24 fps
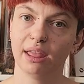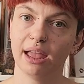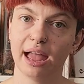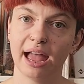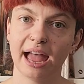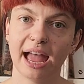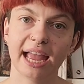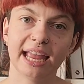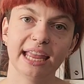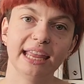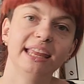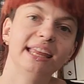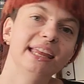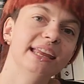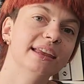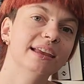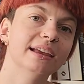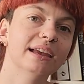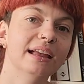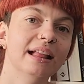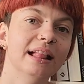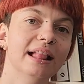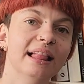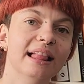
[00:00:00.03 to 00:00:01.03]
Hi,
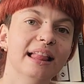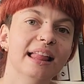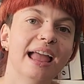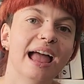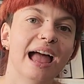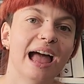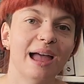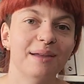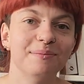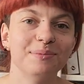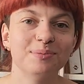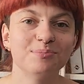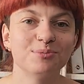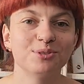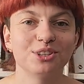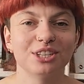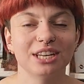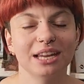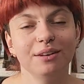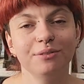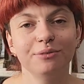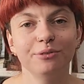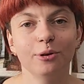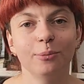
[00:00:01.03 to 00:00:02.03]
I'm
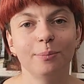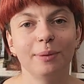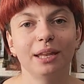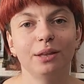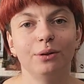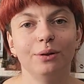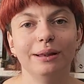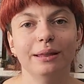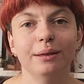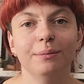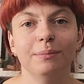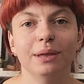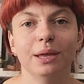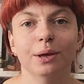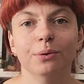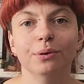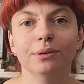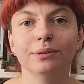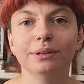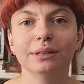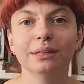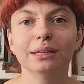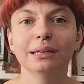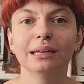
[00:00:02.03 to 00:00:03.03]
Imogen from Atelier
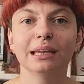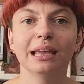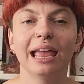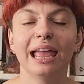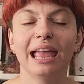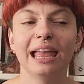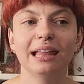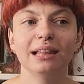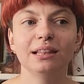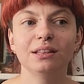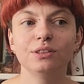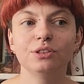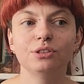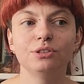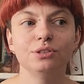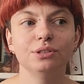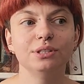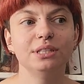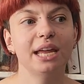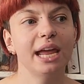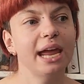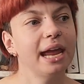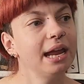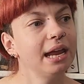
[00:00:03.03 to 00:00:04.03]
Méandre, and
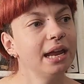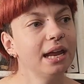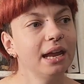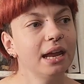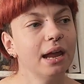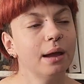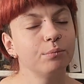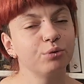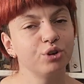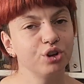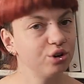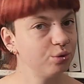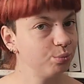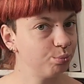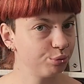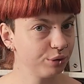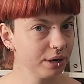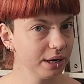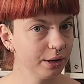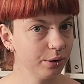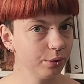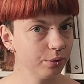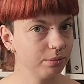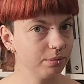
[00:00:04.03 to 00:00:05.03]
today I'm gonna
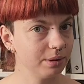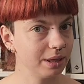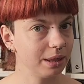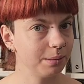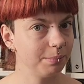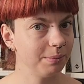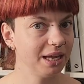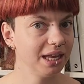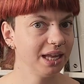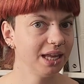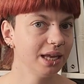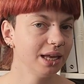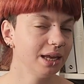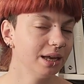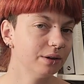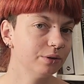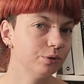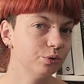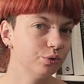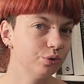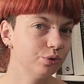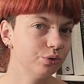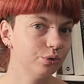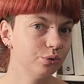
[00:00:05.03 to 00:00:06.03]
bring you with me
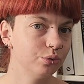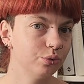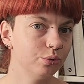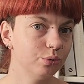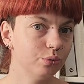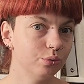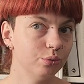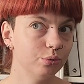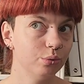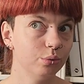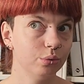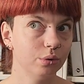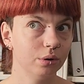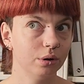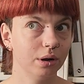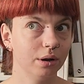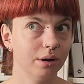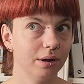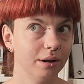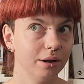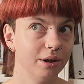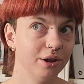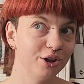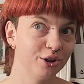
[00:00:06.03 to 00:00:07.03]
to
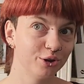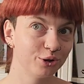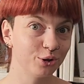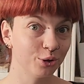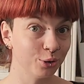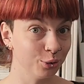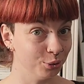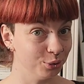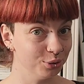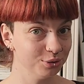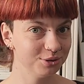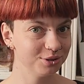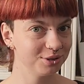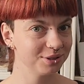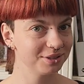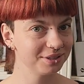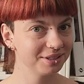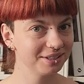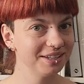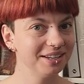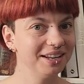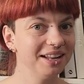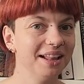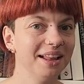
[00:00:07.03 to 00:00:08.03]
Creuse,
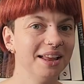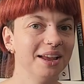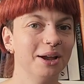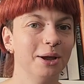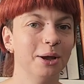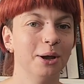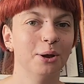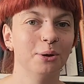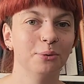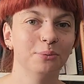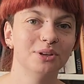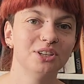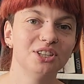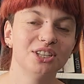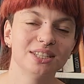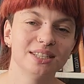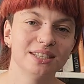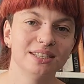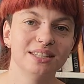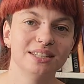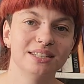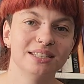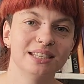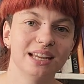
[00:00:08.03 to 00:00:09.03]
which is
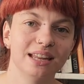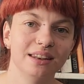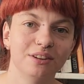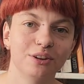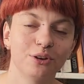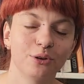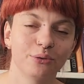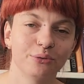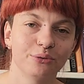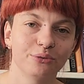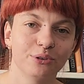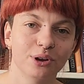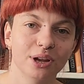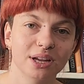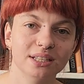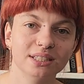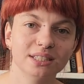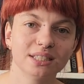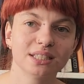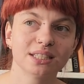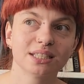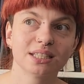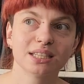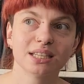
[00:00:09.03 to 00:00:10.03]
in the center of
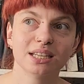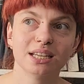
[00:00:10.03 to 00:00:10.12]
France,